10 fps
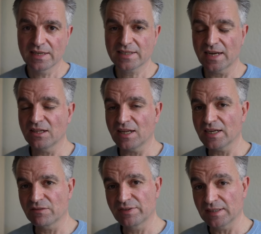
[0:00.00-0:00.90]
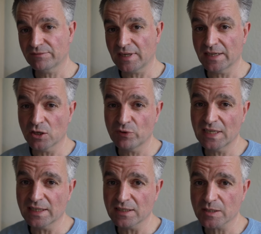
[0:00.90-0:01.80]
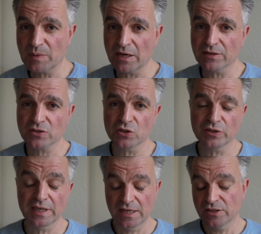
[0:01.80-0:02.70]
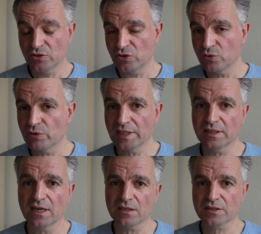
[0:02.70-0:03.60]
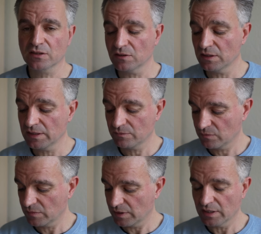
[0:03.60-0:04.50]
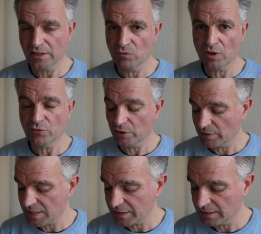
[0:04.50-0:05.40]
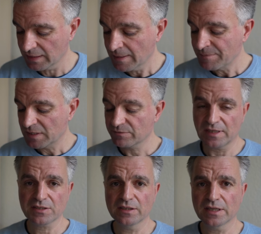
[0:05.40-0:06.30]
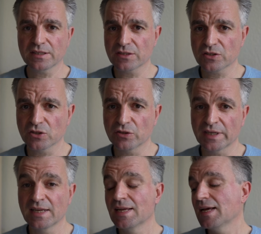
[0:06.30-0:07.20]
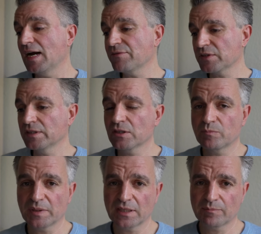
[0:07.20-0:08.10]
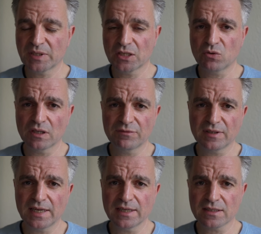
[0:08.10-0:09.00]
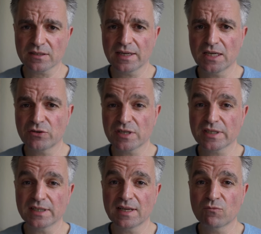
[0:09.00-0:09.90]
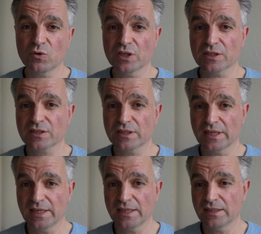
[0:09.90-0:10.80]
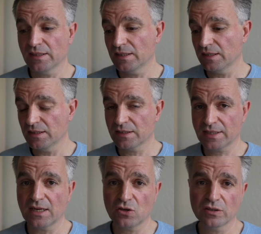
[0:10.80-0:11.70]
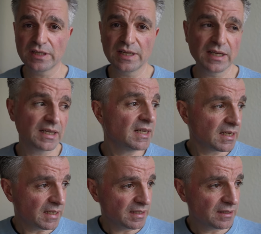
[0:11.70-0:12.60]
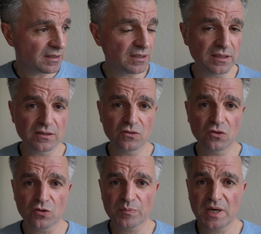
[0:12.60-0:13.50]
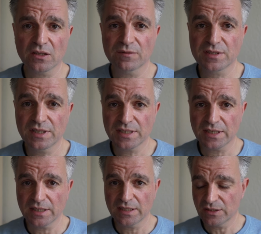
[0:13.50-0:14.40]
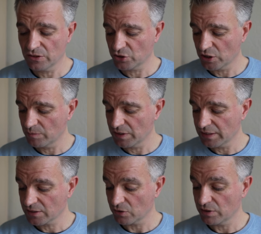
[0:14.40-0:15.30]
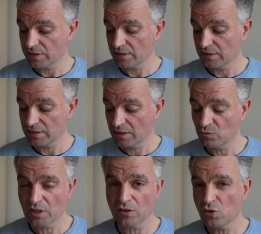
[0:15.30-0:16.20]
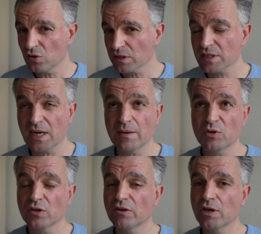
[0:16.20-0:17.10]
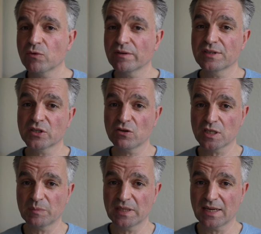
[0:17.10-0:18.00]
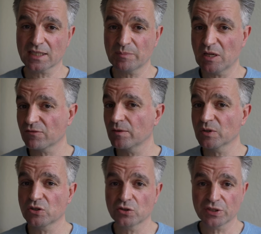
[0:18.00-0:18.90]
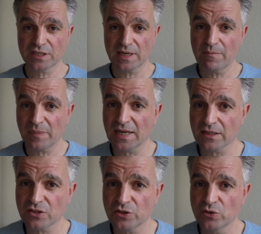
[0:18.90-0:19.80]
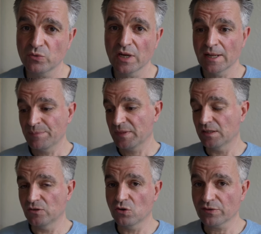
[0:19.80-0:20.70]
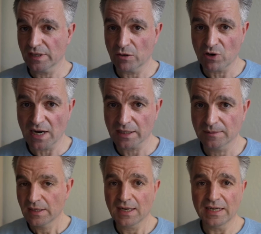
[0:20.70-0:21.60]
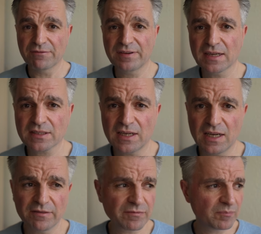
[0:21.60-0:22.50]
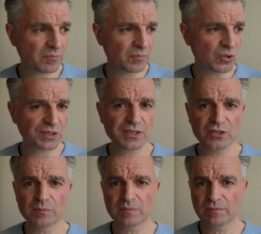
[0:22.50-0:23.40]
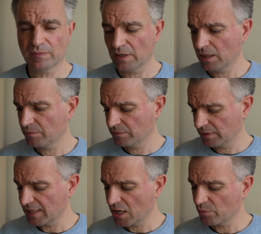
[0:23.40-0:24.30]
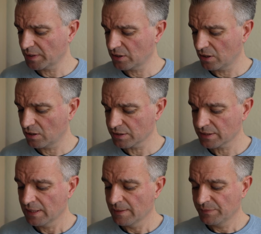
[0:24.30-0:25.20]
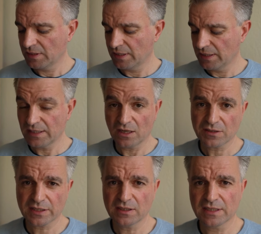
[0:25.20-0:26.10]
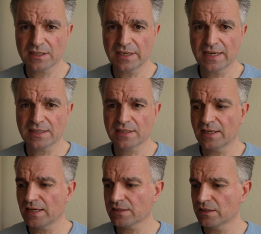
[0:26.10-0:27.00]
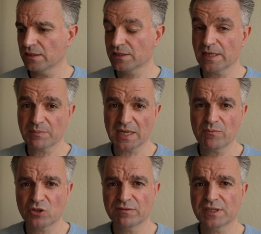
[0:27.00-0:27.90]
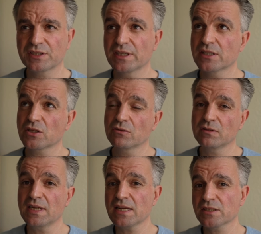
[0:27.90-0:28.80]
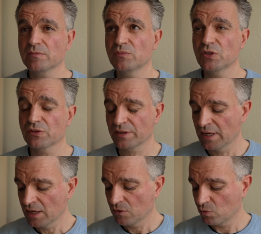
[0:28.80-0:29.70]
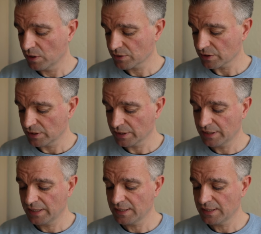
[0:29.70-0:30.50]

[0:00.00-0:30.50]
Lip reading: tell, I find it a really inspiring story. Do read the article, you won't regret it. It's a fascinating story. After being qualified as a hairdresser, he then works in a salon here in the northern part of the city in Germany. So he's in work all the time, not knowing whether he's going to be expelled from the country, sent back to northern Iraq. And in fact, I've brought this up now because in the article it states that the September of this year, so last month, was a key